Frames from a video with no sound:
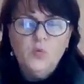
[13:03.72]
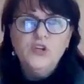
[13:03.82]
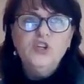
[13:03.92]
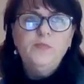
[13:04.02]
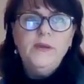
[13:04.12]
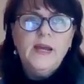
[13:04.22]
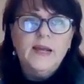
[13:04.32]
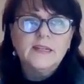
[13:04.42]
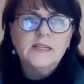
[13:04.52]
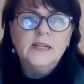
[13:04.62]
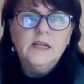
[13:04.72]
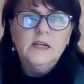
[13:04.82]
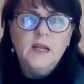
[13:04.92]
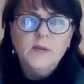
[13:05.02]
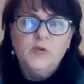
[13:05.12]
So would you be
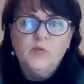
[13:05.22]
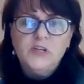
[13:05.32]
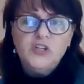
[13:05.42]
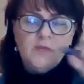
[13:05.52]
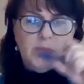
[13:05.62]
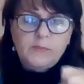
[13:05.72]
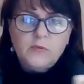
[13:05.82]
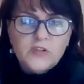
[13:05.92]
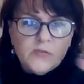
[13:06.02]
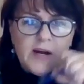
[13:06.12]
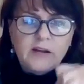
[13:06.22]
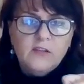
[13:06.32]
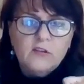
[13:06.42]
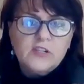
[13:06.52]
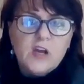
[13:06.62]
asking like permission of people
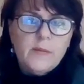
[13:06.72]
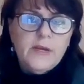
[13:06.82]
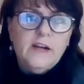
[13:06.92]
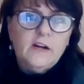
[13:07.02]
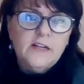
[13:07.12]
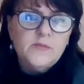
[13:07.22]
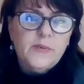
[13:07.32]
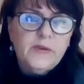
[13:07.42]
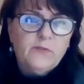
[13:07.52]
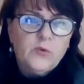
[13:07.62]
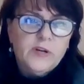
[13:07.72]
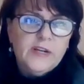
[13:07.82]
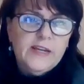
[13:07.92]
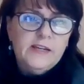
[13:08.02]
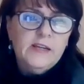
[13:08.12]
surrounding those common areas
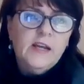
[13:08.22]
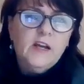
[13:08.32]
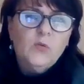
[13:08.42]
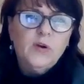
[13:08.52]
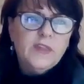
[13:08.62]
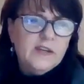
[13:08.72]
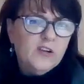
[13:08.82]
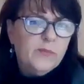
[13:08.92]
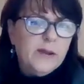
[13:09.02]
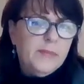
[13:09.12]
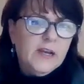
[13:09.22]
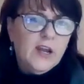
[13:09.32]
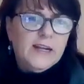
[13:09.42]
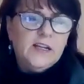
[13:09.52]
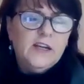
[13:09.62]
beforehand, where the deer might be
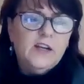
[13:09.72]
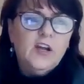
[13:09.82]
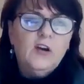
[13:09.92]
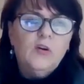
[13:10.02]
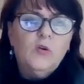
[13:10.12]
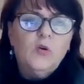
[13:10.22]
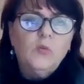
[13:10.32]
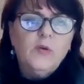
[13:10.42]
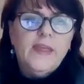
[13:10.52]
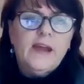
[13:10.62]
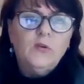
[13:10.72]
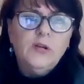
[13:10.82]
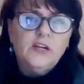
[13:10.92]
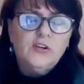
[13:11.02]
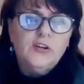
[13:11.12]
likely to go? Or would that
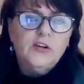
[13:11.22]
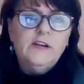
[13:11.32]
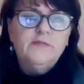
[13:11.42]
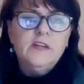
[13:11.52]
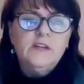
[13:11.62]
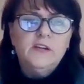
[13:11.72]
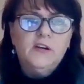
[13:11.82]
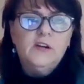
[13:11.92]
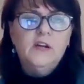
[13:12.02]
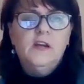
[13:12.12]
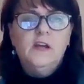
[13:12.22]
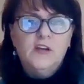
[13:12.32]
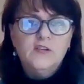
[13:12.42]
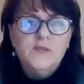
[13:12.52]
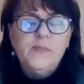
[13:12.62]
only occur if the deer
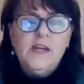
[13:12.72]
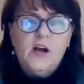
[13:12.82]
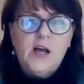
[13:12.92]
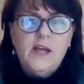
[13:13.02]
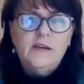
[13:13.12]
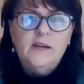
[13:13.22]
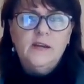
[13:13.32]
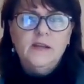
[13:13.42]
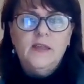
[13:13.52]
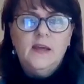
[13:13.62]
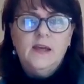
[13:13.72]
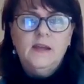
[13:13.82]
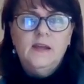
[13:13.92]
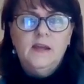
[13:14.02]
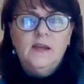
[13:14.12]
goes beyond the
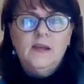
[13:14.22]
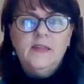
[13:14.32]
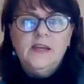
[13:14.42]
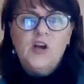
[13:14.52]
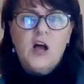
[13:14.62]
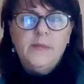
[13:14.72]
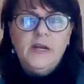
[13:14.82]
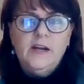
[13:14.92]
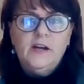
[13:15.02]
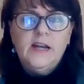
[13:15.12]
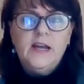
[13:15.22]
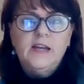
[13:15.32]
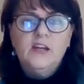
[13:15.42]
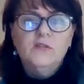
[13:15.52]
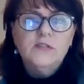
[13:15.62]
common area
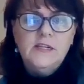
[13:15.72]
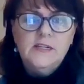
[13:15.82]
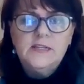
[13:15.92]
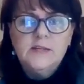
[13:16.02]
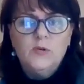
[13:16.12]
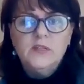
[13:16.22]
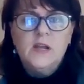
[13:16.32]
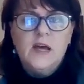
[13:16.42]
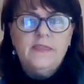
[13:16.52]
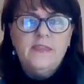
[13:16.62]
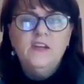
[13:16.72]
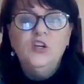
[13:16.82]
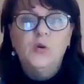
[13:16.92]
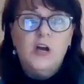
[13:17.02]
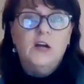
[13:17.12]
and goes into someone's lot? Then
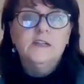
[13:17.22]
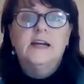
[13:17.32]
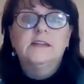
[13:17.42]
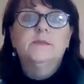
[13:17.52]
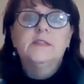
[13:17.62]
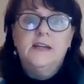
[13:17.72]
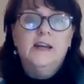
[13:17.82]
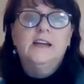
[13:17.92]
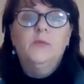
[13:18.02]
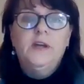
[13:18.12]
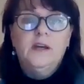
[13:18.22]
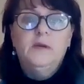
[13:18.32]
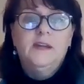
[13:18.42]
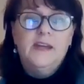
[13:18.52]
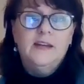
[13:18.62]
you contact them and say, hey, can we come
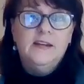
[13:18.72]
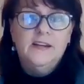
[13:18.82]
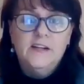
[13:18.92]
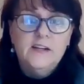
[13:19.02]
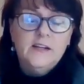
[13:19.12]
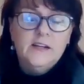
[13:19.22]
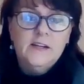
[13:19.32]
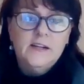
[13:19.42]
get that deer?